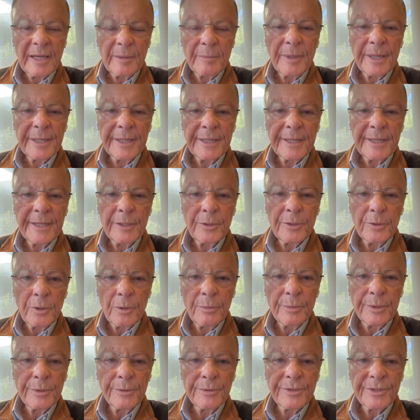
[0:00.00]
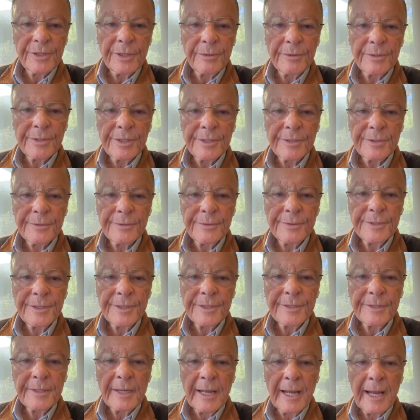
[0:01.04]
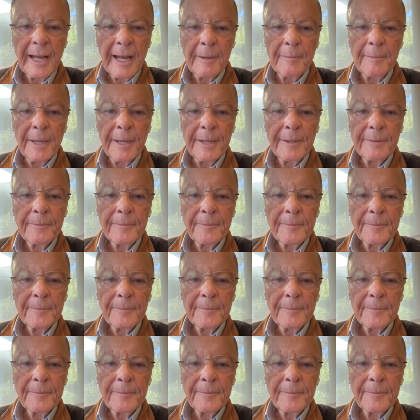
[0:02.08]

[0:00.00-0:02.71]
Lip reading: see you tomorrow in Jesus' name. Amen.